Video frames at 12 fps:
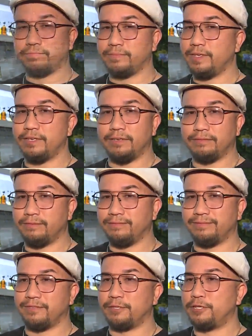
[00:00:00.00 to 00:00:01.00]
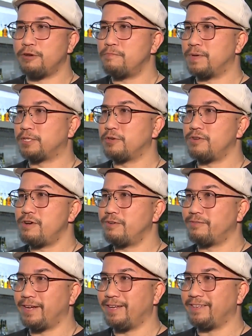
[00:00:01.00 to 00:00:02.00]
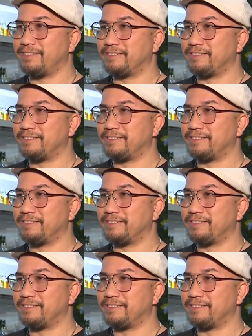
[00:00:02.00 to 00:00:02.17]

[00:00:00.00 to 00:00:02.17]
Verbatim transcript: you know, show must go on, right?